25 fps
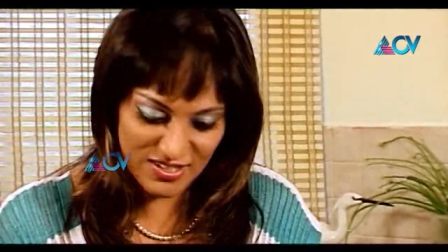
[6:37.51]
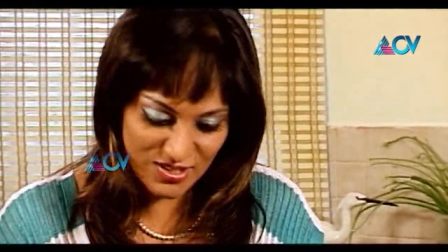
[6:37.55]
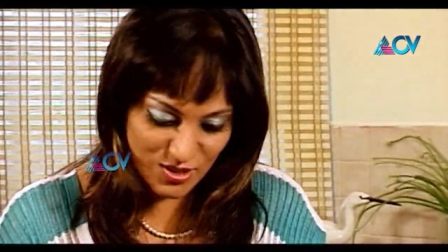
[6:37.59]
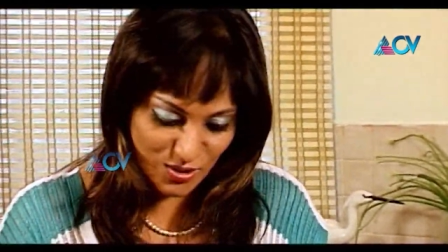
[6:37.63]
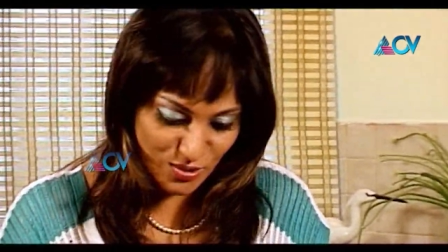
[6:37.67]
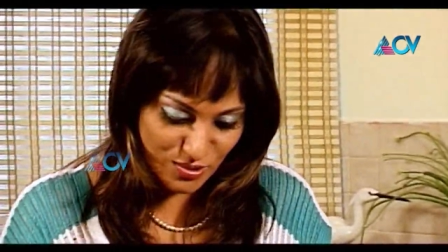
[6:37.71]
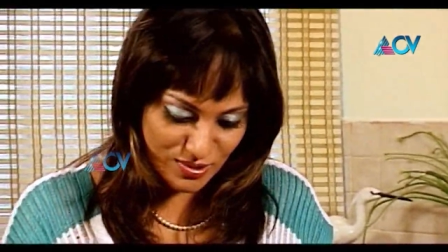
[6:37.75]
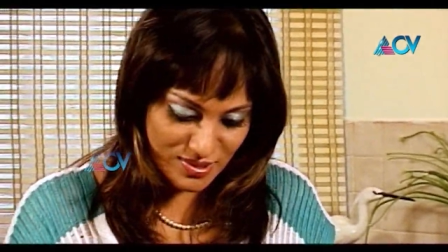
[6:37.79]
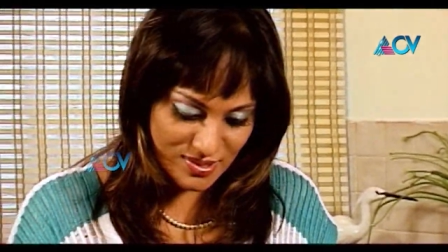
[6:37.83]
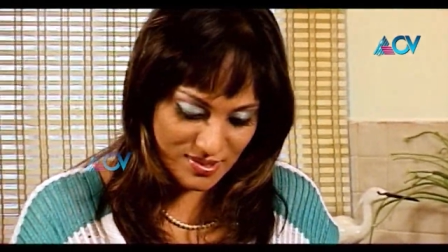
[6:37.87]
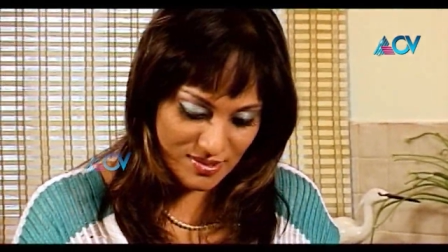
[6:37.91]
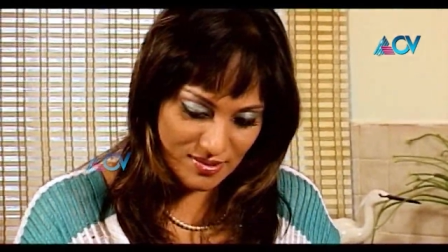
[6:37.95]

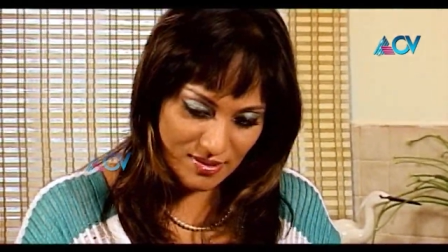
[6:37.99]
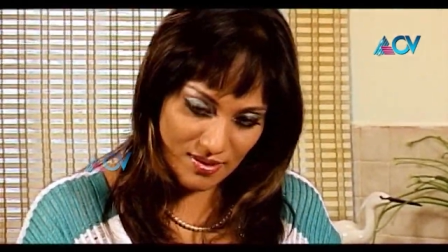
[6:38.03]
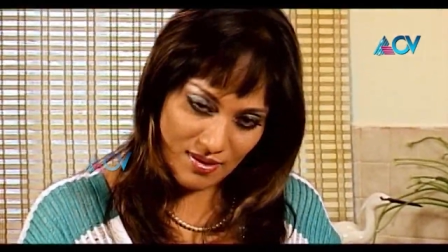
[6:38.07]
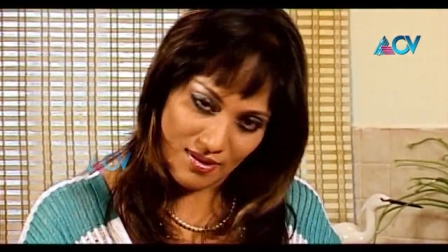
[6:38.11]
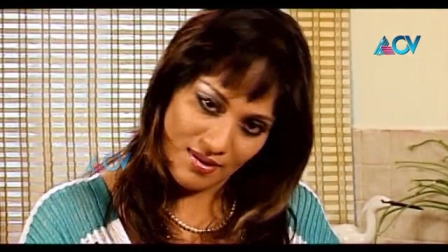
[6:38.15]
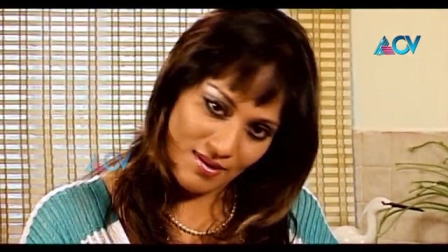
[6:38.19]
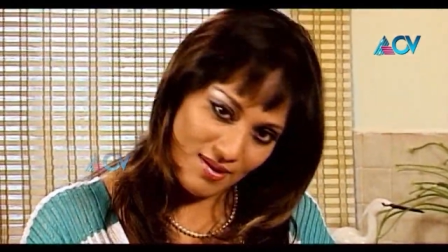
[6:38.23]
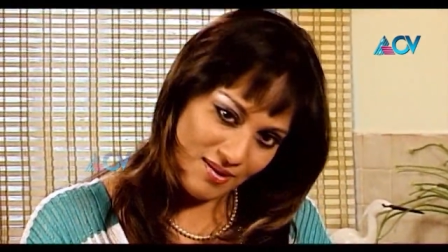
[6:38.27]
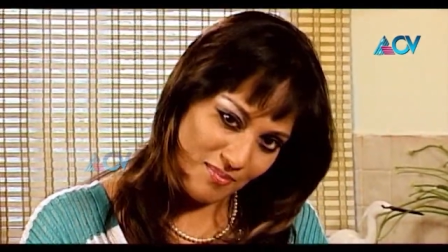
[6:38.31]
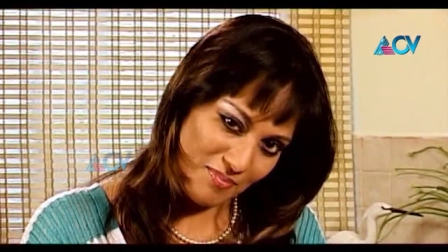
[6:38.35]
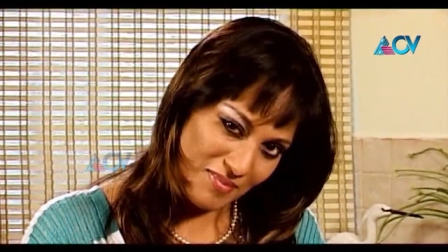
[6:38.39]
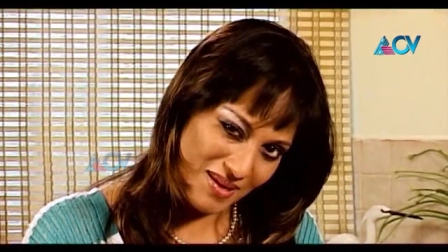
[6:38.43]
sauce.
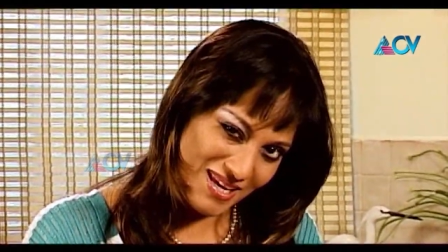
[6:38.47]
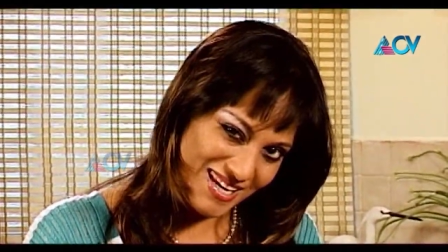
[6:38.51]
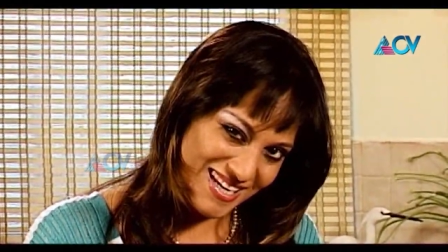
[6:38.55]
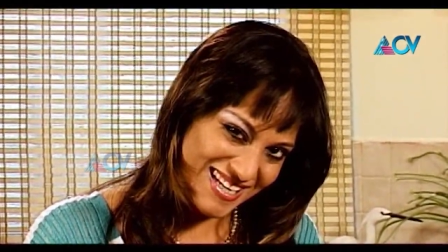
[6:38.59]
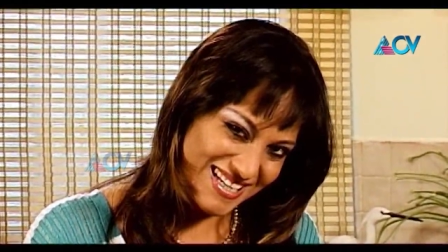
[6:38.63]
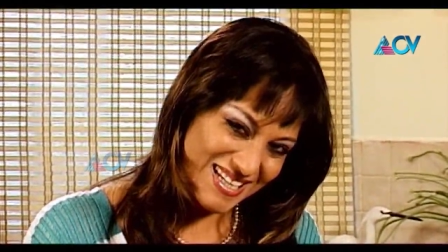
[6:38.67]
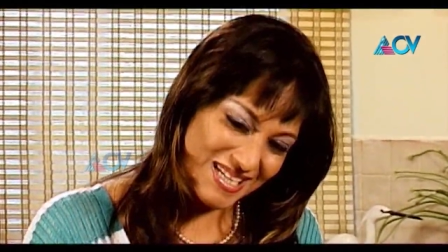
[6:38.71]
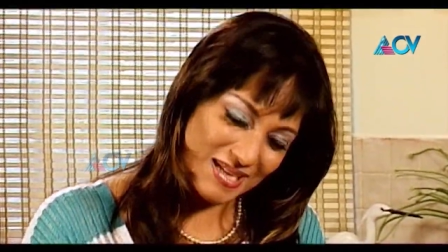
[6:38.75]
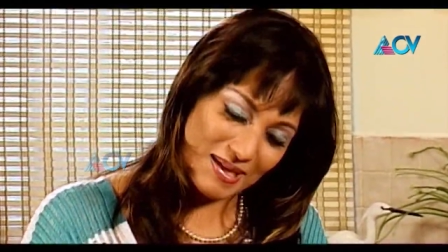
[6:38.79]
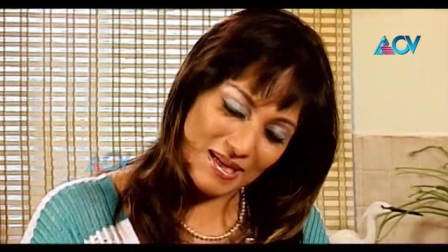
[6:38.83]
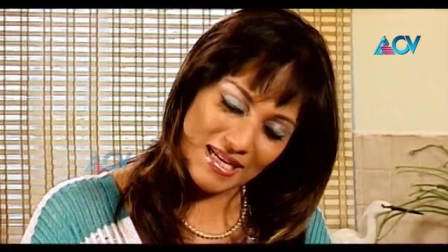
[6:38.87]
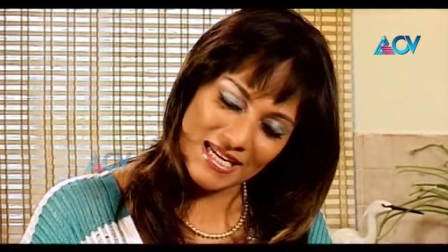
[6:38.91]
Make
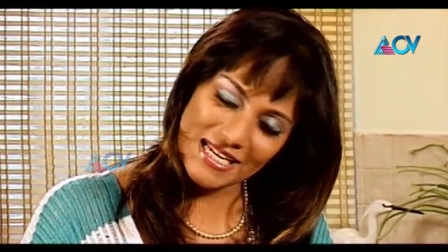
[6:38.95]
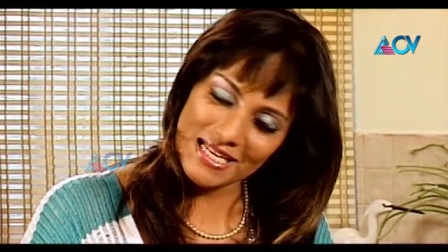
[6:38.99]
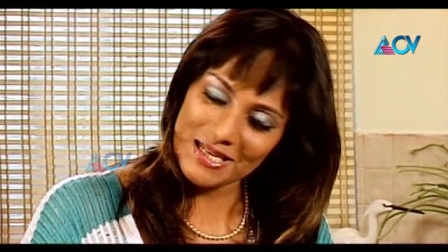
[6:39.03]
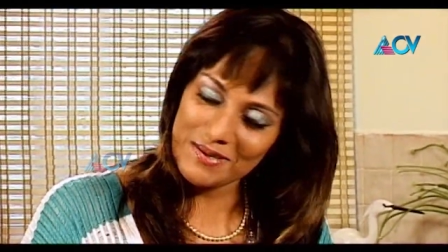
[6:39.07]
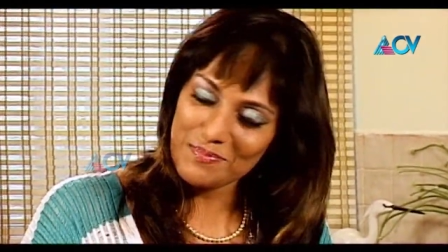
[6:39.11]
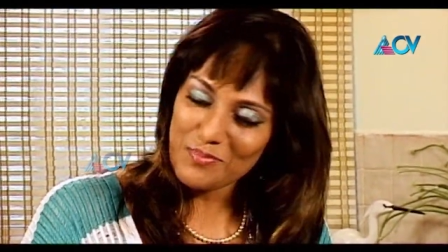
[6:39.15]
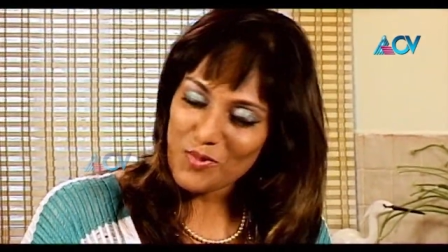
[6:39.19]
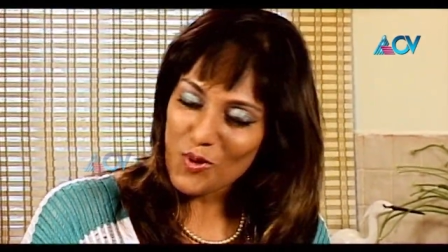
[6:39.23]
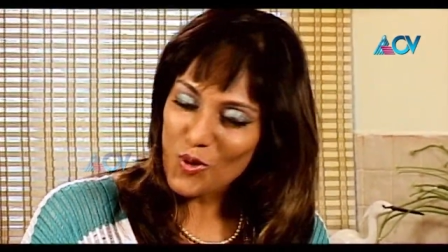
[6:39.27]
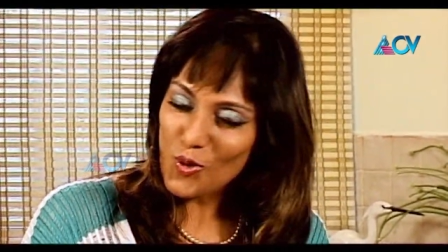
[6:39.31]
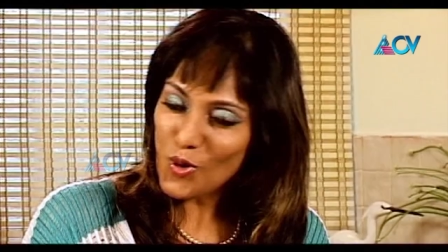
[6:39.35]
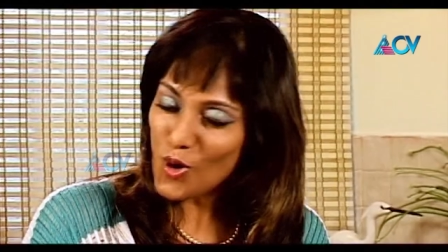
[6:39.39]
it a
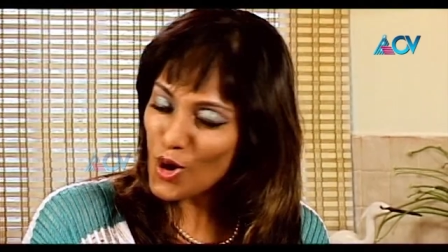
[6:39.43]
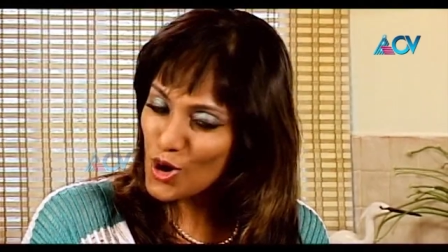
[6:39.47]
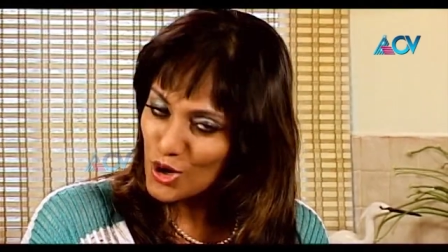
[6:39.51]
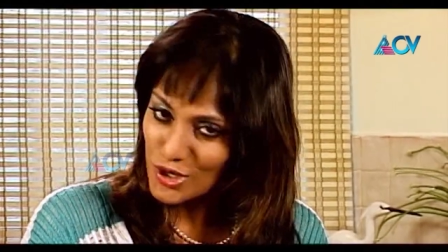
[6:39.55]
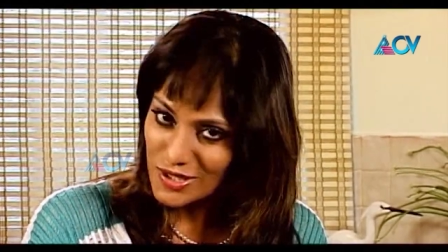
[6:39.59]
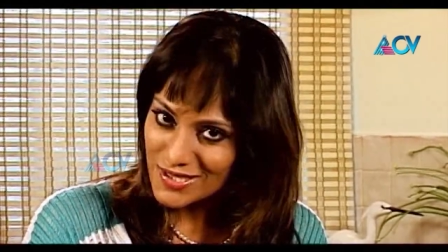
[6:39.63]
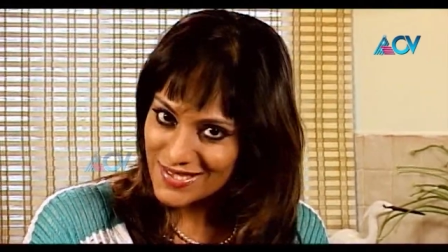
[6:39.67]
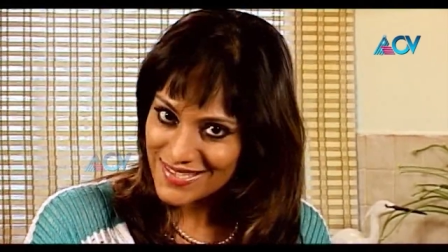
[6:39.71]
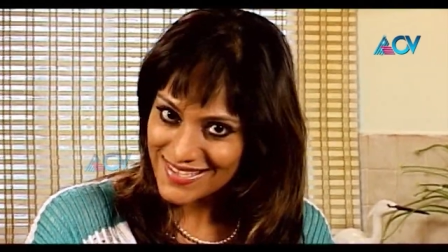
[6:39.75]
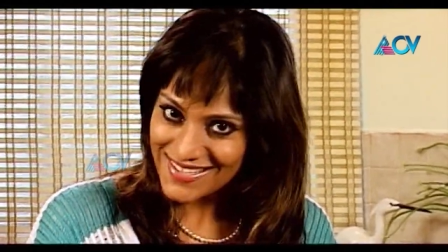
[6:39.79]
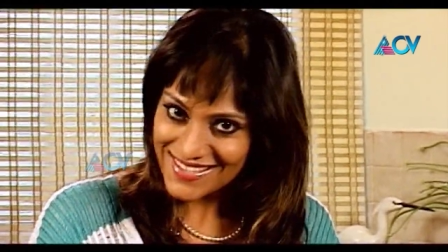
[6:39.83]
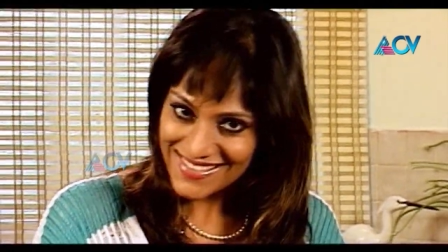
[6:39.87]
little more
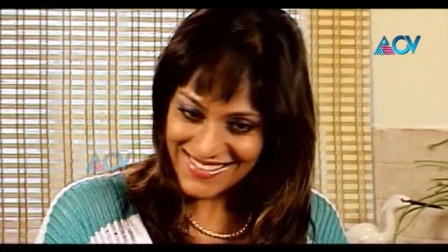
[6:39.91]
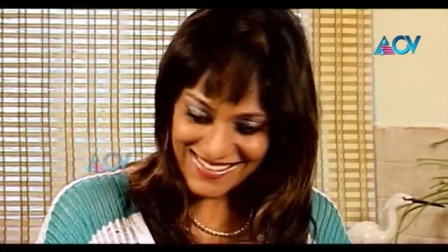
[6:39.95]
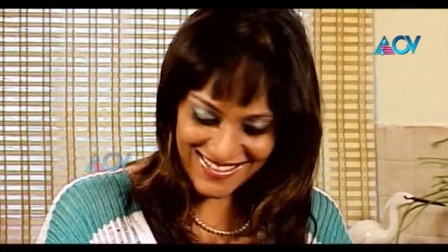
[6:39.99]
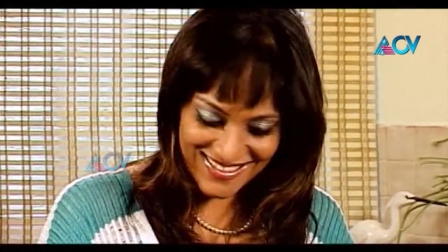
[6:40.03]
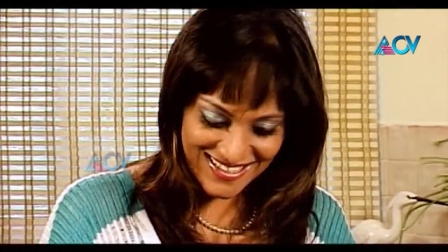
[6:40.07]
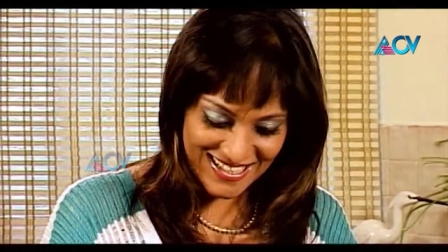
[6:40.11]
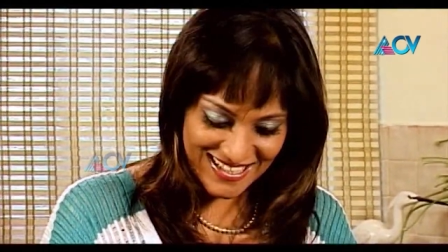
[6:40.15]
hot.